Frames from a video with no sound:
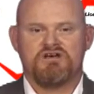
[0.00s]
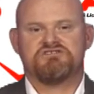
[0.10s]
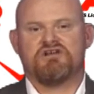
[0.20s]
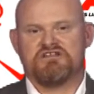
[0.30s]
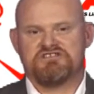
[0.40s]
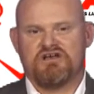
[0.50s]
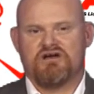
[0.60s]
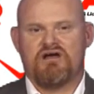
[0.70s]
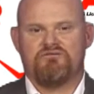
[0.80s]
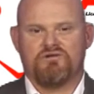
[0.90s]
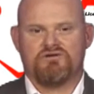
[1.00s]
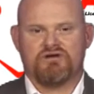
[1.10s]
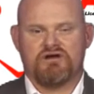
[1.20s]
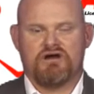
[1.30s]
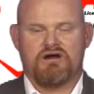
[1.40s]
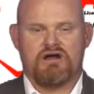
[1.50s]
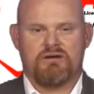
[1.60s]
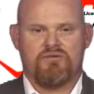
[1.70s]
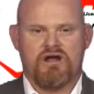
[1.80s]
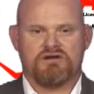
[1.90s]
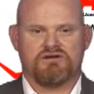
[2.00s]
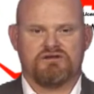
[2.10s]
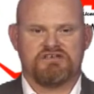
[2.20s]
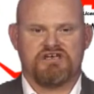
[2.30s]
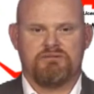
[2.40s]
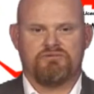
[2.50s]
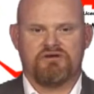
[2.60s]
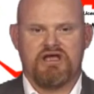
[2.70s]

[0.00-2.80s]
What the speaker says: So let's now have a look at a practical example